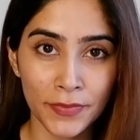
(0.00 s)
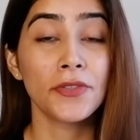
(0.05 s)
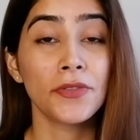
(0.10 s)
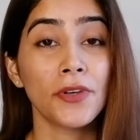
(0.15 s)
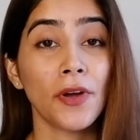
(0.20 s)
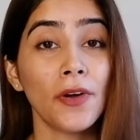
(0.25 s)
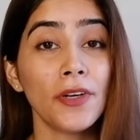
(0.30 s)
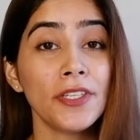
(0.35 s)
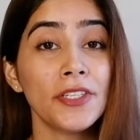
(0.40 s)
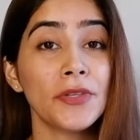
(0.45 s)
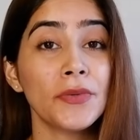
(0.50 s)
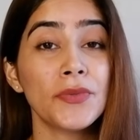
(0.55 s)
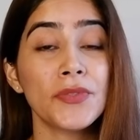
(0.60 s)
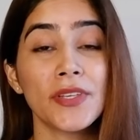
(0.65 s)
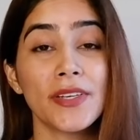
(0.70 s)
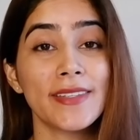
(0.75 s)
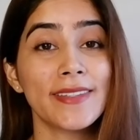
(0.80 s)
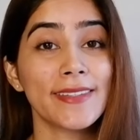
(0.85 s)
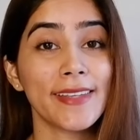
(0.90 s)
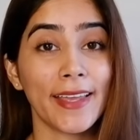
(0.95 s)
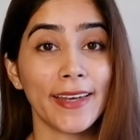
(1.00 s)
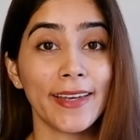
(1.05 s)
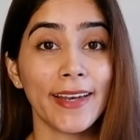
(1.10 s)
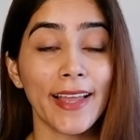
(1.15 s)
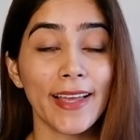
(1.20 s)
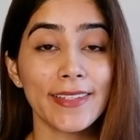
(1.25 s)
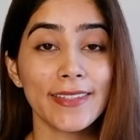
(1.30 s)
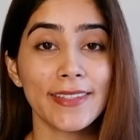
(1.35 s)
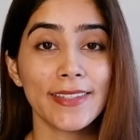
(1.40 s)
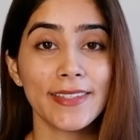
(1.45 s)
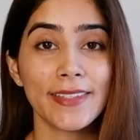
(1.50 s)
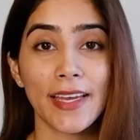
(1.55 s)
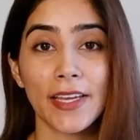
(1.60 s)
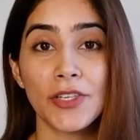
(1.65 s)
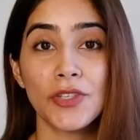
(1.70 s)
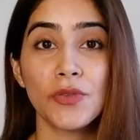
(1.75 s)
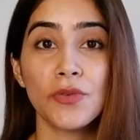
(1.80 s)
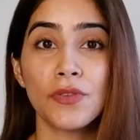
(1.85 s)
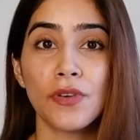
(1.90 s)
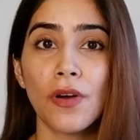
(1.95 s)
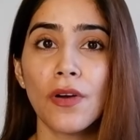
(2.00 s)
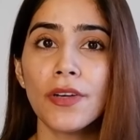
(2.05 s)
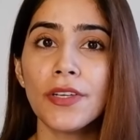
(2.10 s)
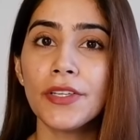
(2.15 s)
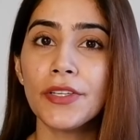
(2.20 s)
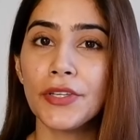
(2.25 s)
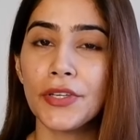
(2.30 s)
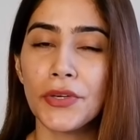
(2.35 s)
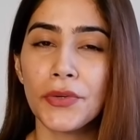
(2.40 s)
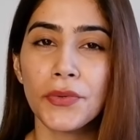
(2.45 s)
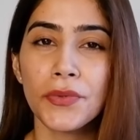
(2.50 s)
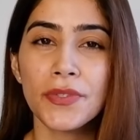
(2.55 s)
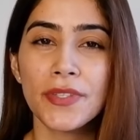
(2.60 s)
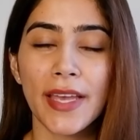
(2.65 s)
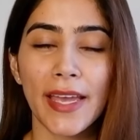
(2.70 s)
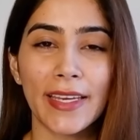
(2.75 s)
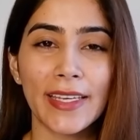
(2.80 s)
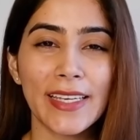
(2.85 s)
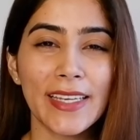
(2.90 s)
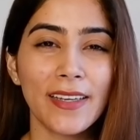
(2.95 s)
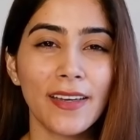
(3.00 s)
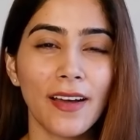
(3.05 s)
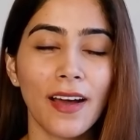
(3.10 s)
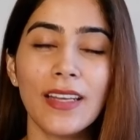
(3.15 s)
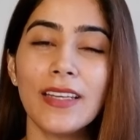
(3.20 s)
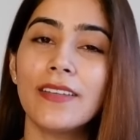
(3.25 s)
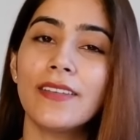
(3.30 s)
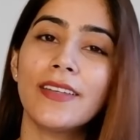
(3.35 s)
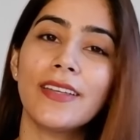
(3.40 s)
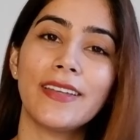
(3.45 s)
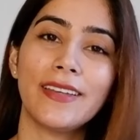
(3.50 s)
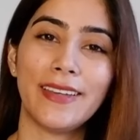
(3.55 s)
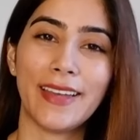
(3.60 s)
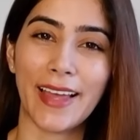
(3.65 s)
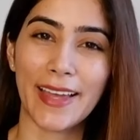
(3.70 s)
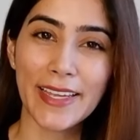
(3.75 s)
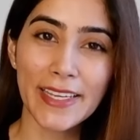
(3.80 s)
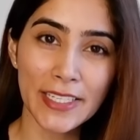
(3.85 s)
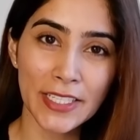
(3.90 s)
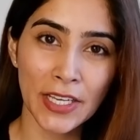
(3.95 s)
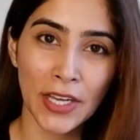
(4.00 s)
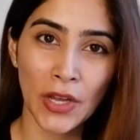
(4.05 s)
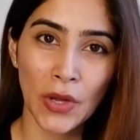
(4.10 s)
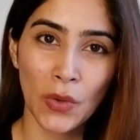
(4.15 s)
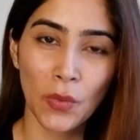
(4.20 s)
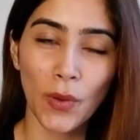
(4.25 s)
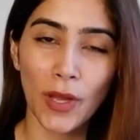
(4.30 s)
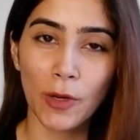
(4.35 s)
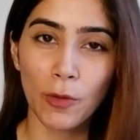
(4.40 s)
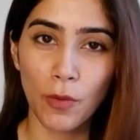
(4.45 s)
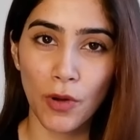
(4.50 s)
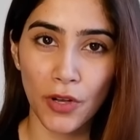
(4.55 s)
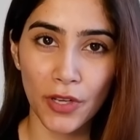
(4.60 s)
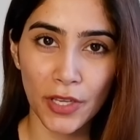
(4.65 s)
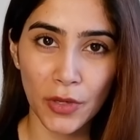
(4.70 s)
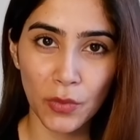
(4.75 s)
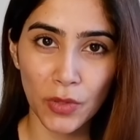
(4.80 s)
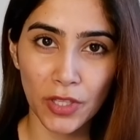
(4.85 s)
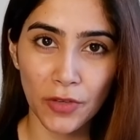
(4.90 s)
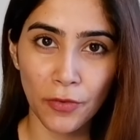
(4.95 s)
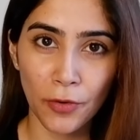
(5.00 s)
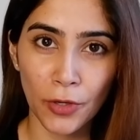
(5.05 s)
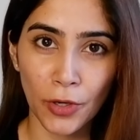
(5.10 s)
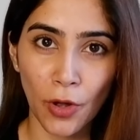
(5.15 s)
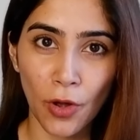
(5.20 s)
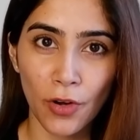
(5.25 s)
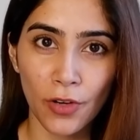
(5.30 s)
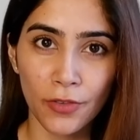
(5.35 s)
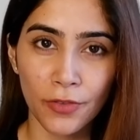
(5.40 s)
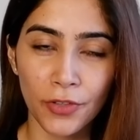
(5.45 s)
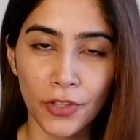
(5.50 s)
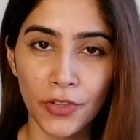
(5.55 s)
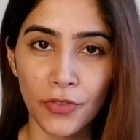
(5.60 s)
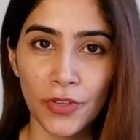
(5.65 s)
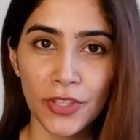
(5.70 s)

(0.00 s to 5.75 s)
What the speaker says: Do not use sunglasses and do not use any colored light while working with a photographer,